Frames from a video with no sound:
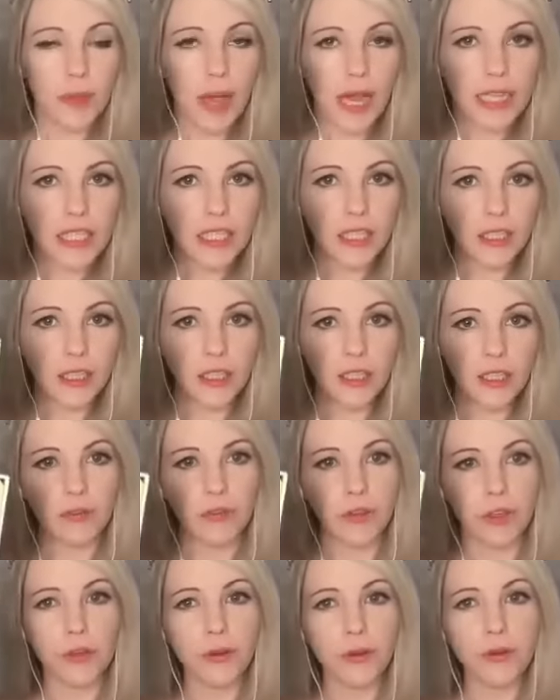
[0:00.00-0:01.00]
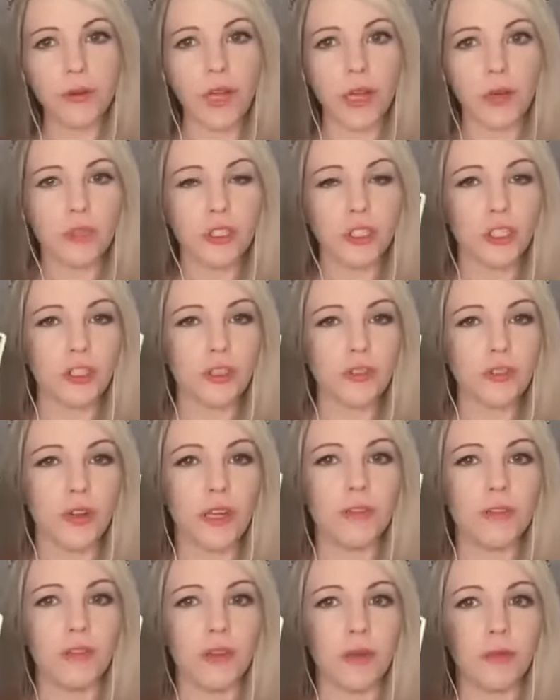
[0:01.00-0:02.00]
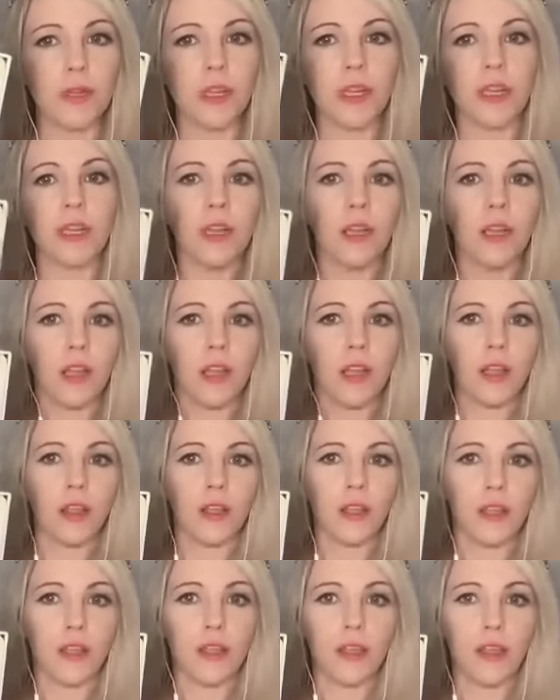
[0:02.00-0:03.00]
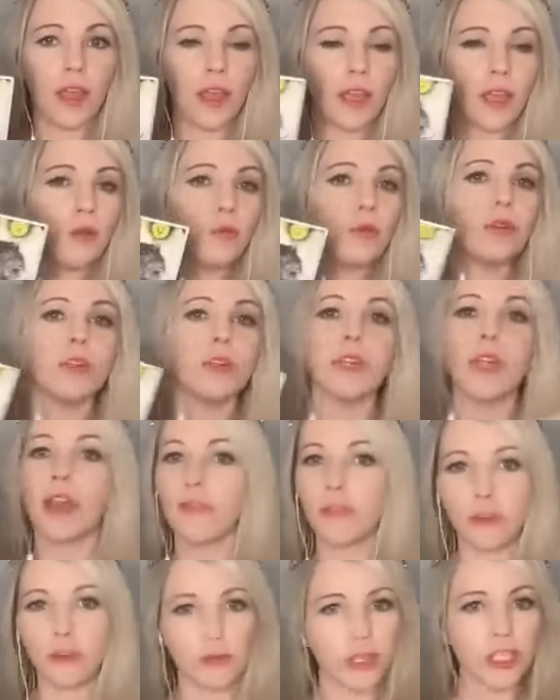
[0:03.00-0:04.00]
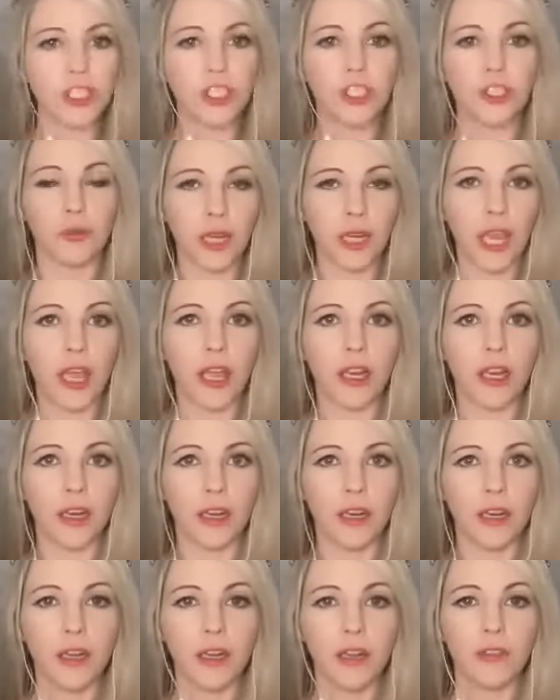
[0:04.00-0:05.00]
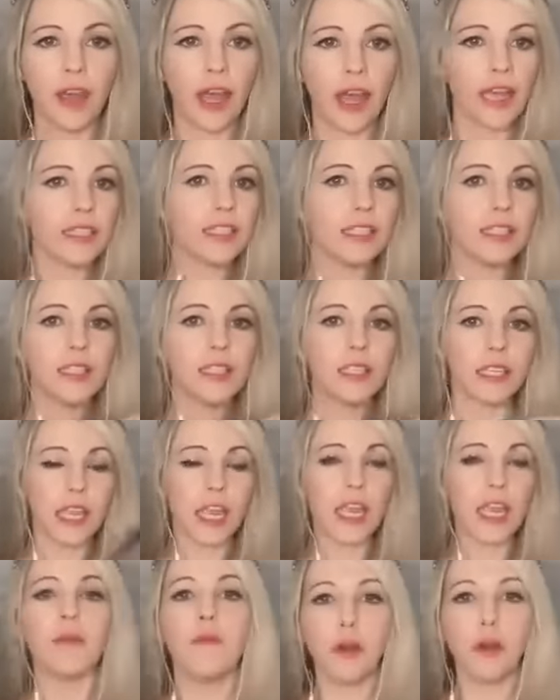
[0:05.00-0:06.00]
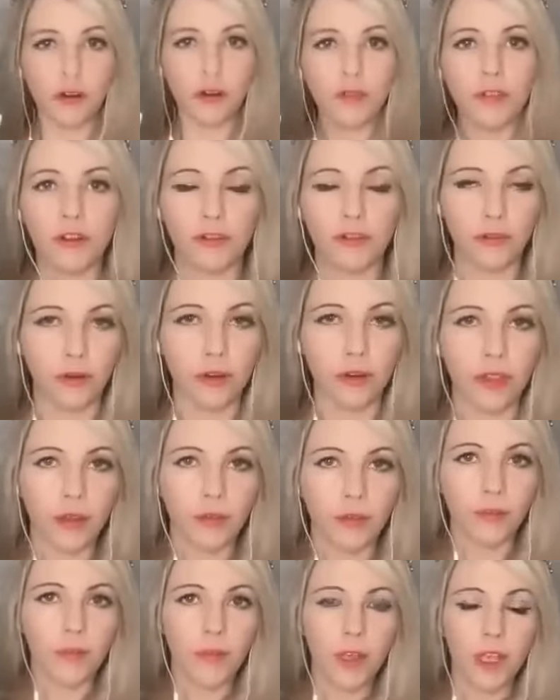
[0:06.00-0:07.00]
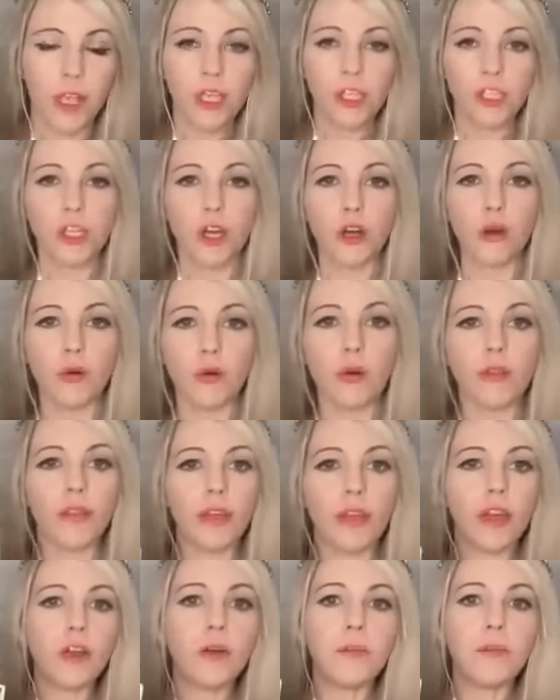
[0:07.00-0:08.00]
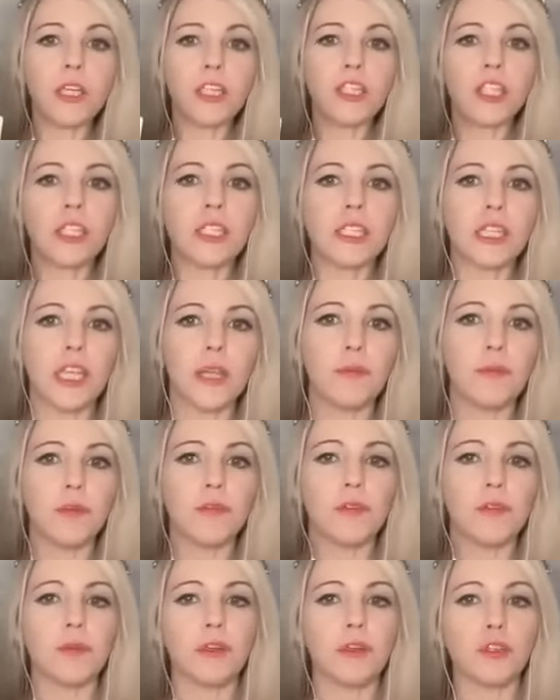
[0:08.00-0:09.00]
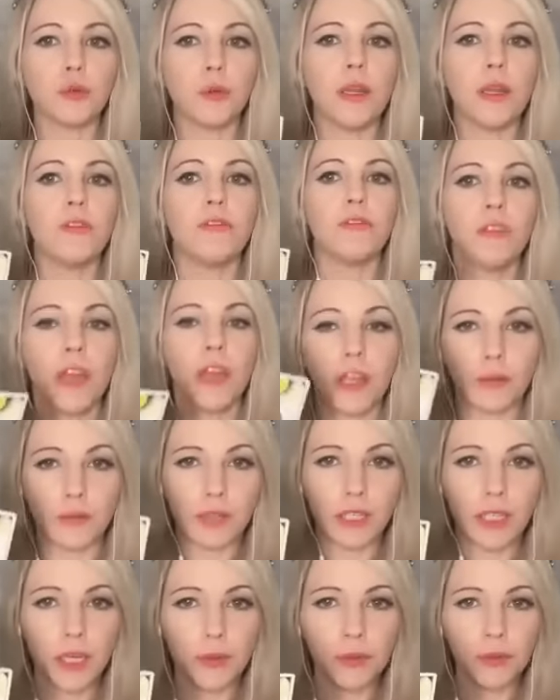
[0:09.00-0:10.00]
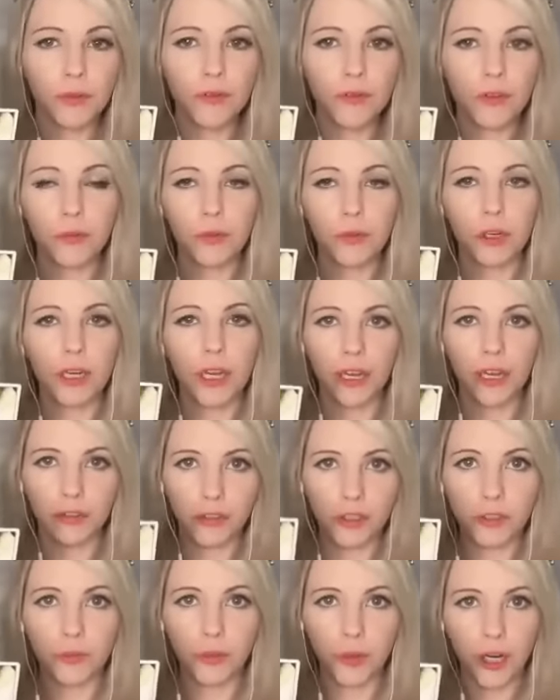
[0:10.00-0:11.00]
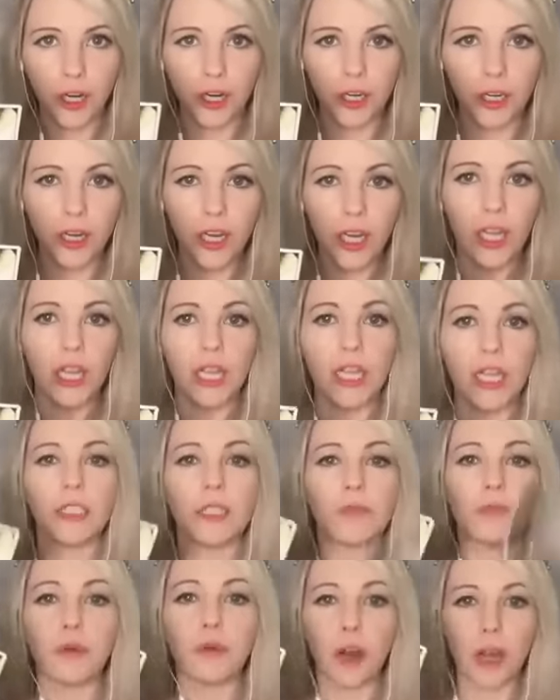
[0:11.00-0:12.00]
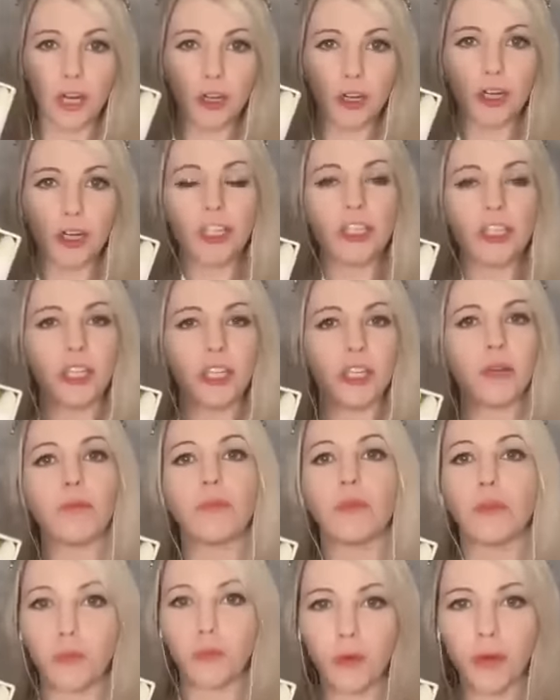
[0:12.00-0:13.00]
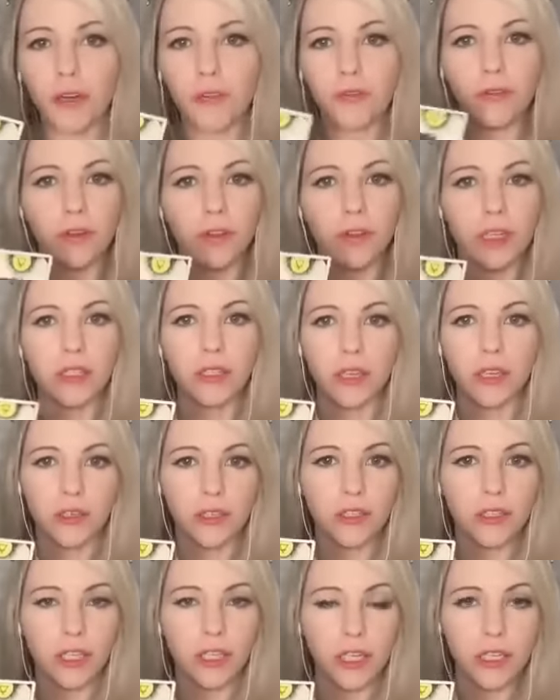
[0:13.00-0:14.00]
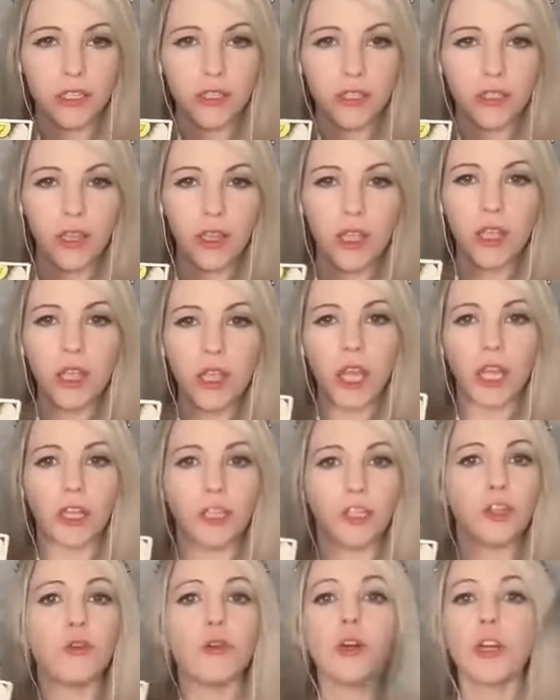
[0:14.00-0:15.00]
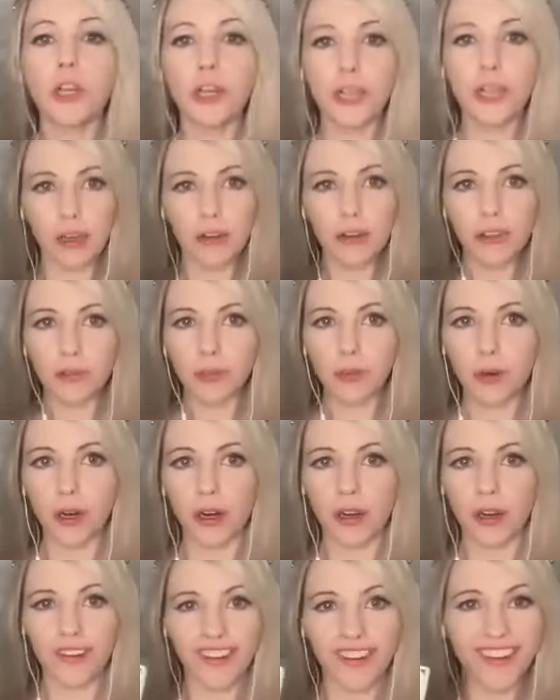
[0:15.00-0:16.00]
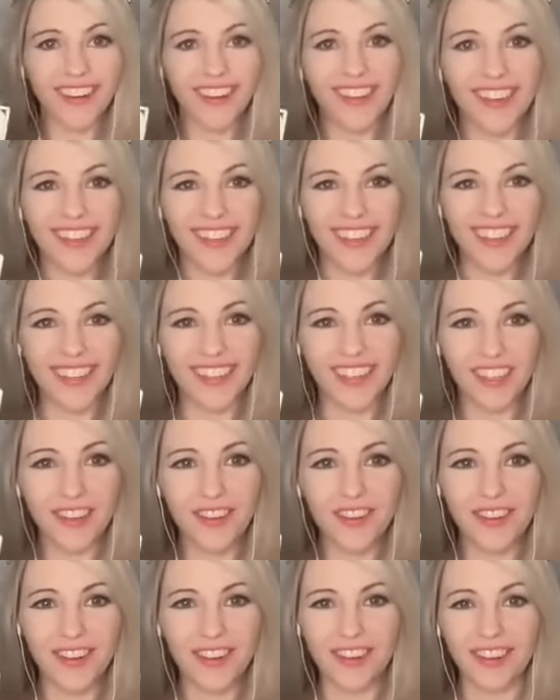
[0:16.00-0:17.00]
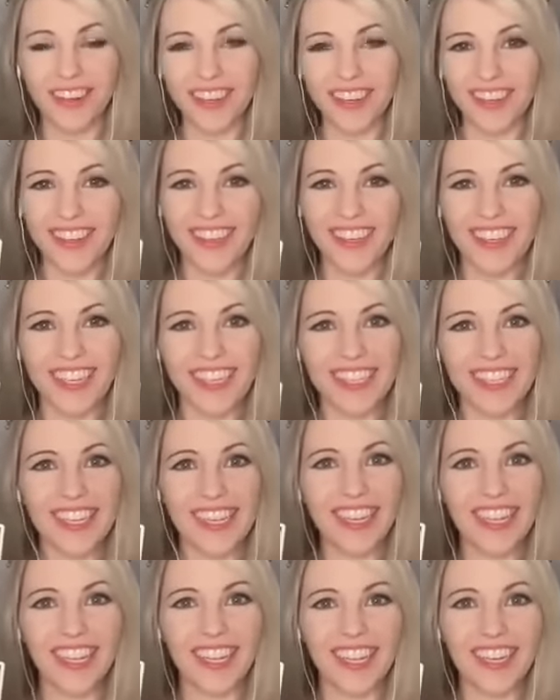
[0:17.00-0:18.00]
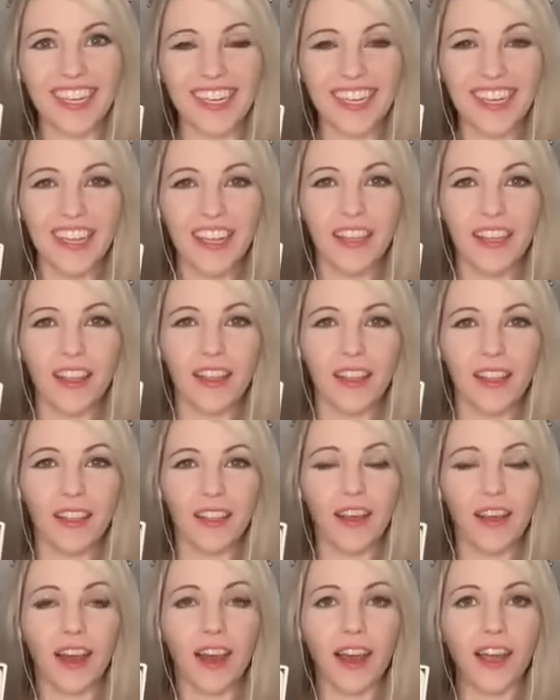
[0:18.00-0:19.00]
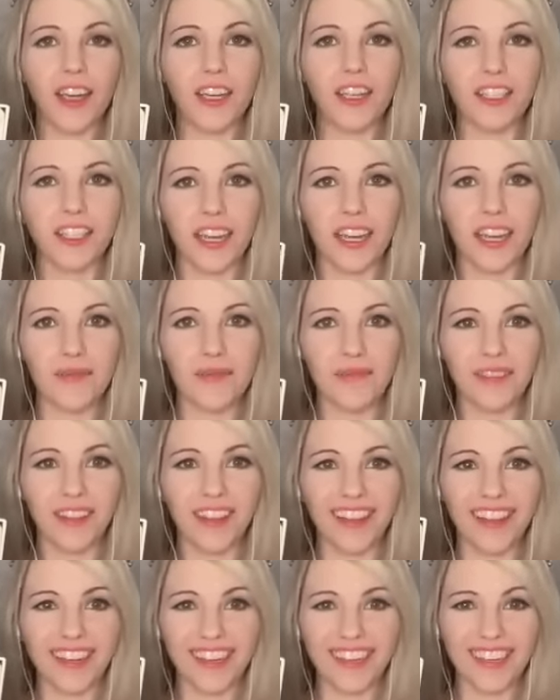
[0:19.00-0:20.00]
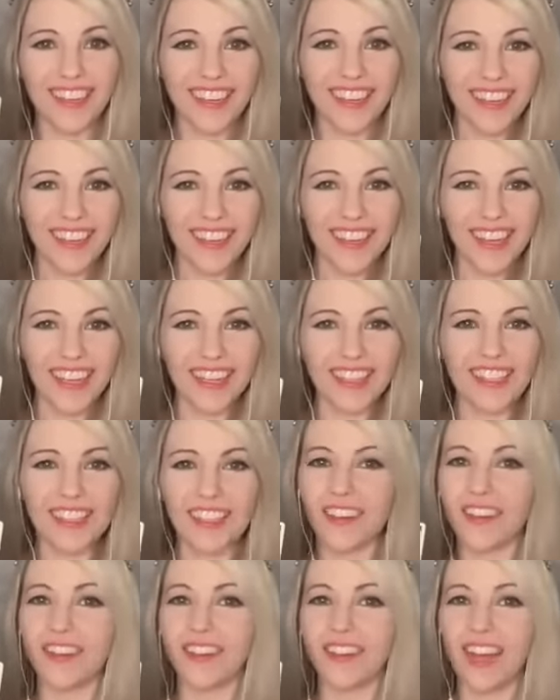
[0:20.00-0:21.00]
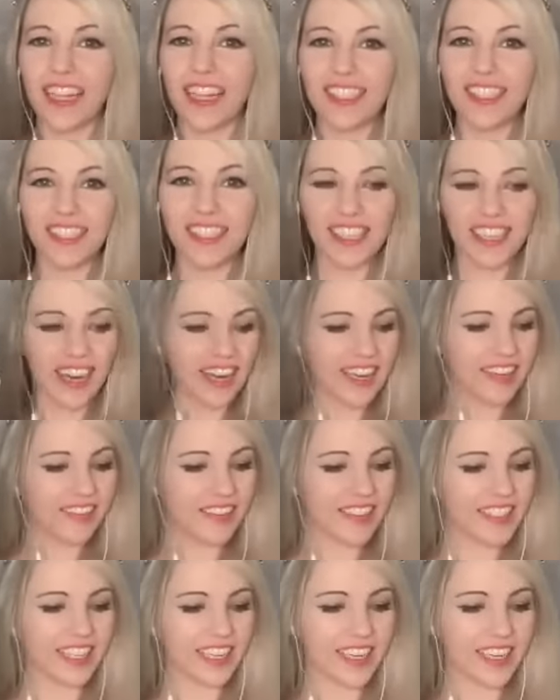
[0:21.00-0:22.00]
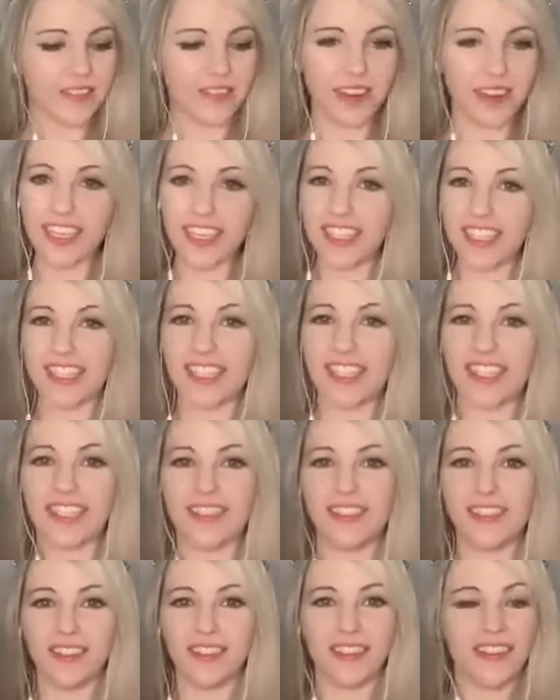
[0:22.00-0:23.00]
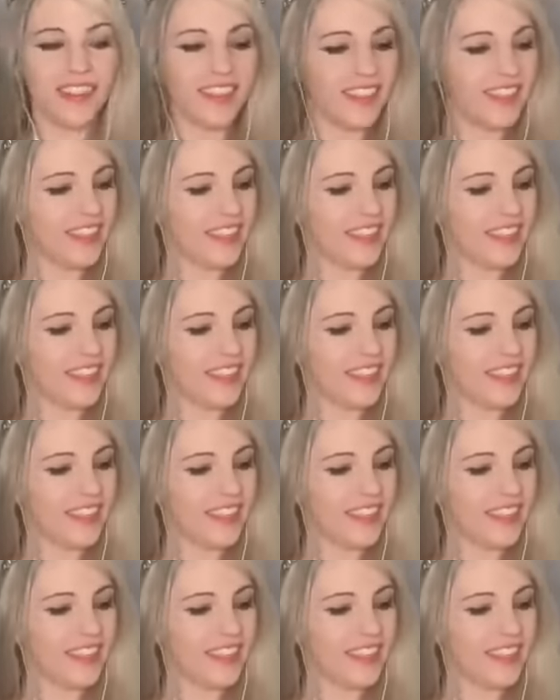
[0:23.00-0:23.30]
a masculine, if you come to your divine feminine, they will never reach you again. That's game over for them. So their mission to keep you from your twin flame, to keep you from your counterpart, is priority number one for these entities. And your counterpart, the unicorn, is in the higher timeline. And so that's kind of, it's like a race to